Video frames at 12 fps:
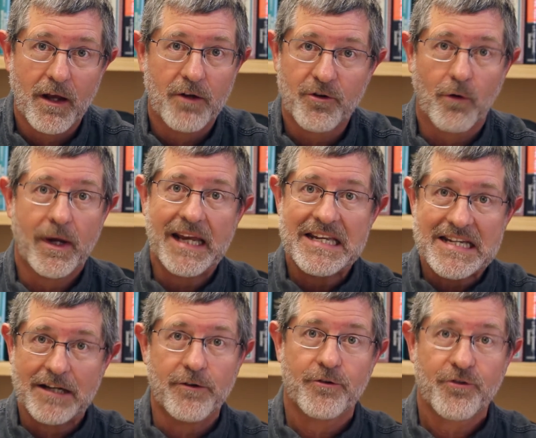So he
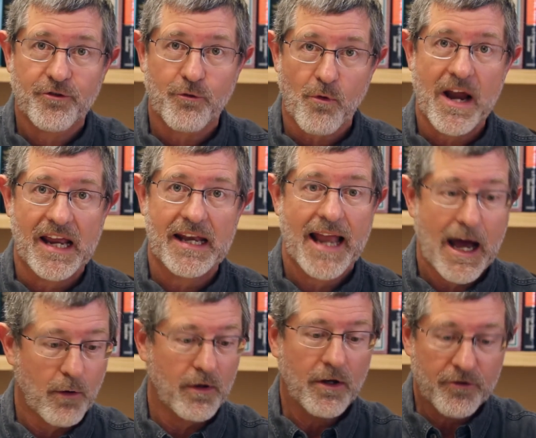didn't straighten
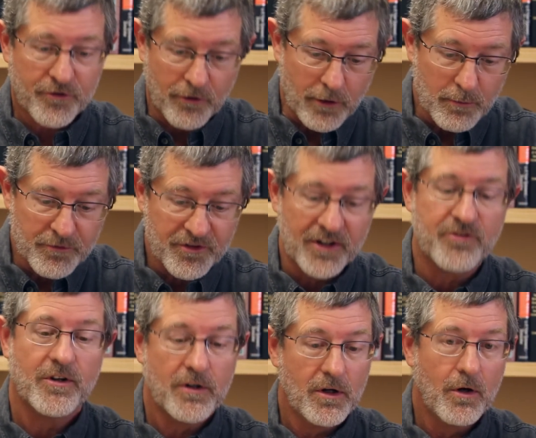out
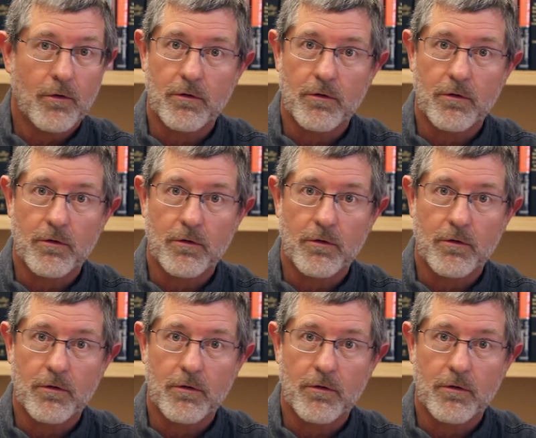circumcision